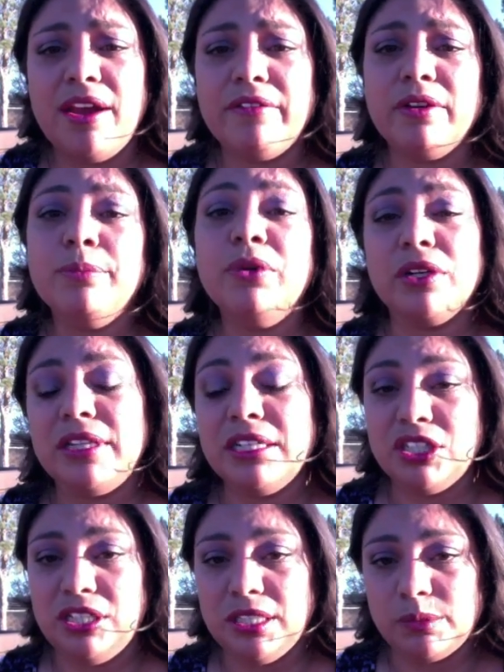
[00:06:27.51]
Every book that
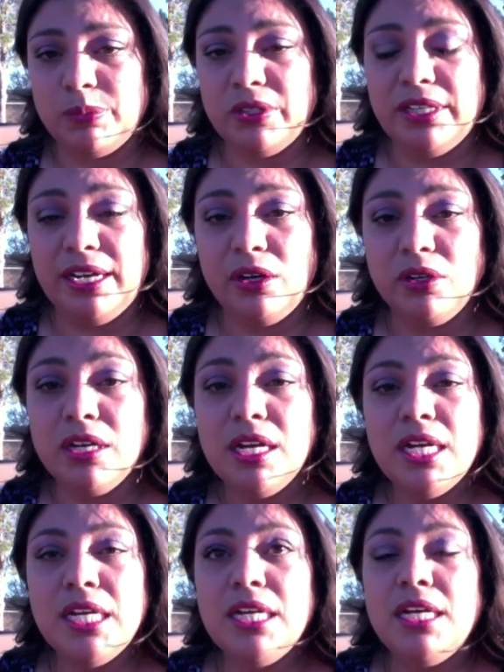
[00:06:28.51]
she has put out,
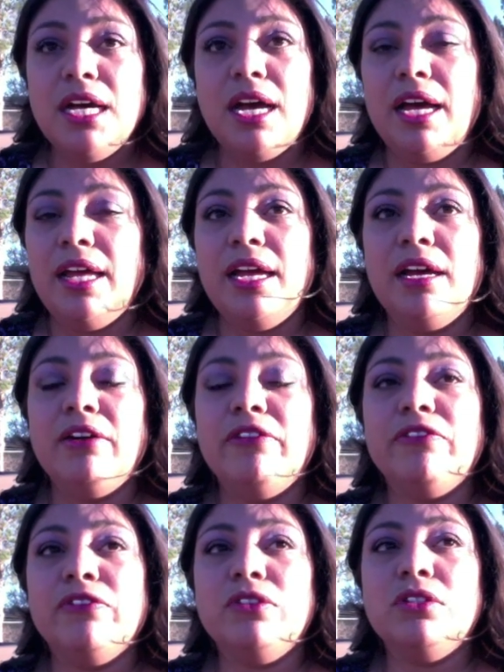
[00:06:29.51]
I have
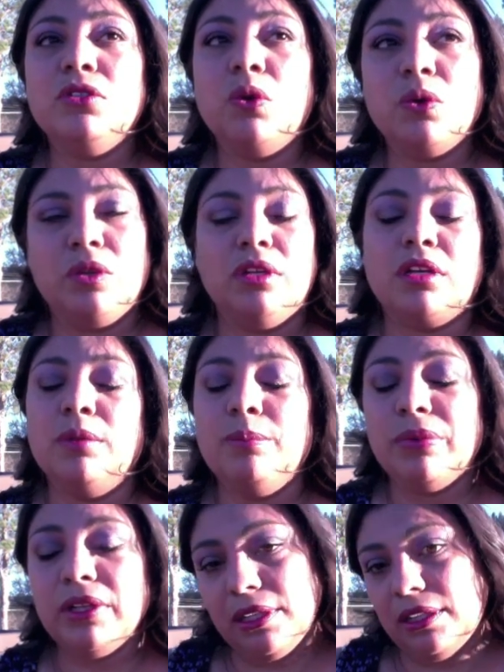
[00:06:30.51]
totally and
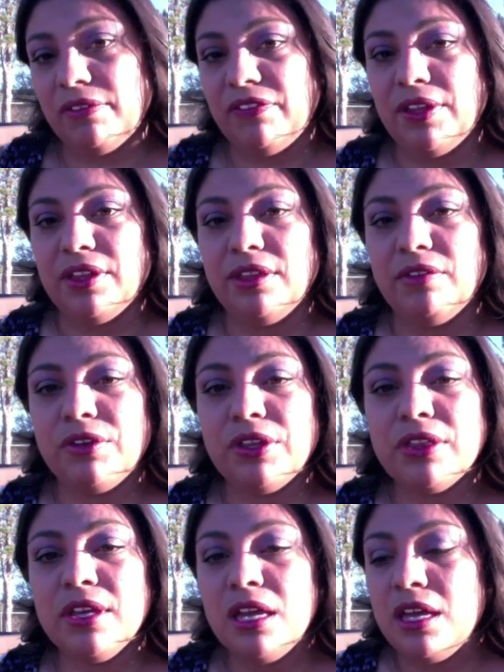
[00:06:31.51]
completely fell in love
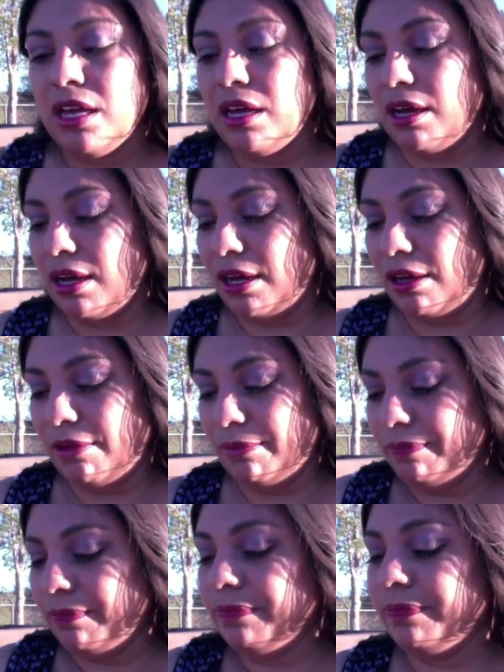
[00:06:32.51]
with.
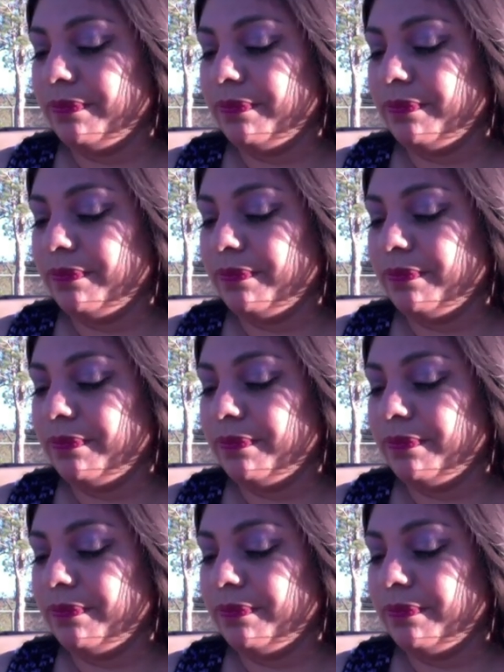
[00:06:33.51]
But